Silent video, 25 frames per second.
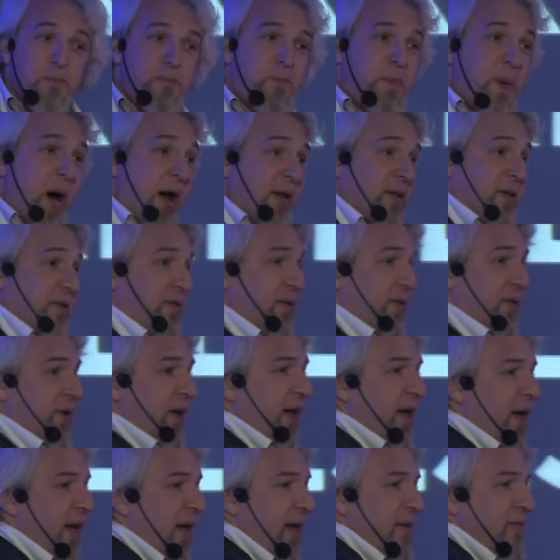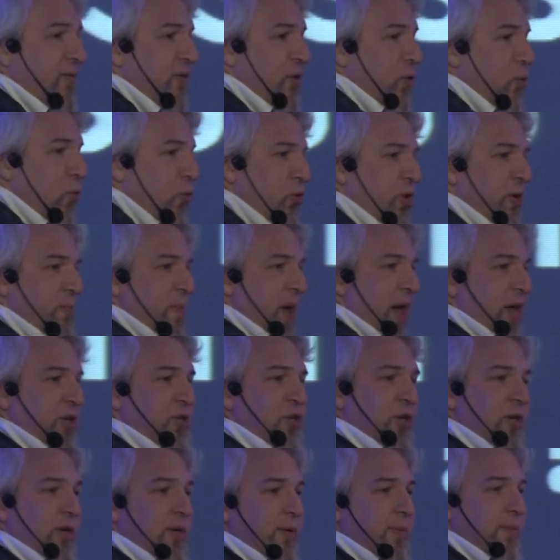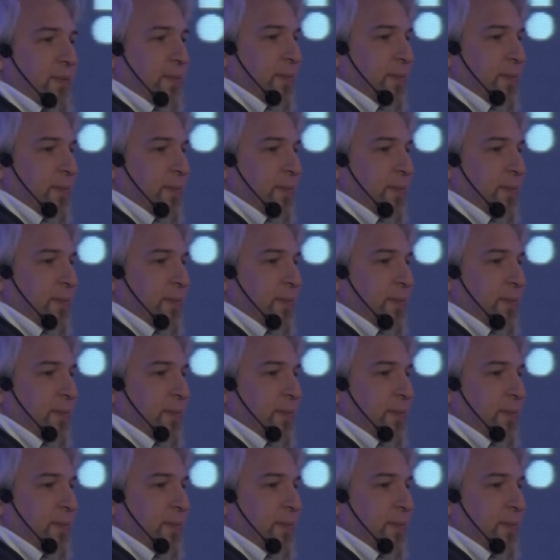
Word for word: but as you would imagine,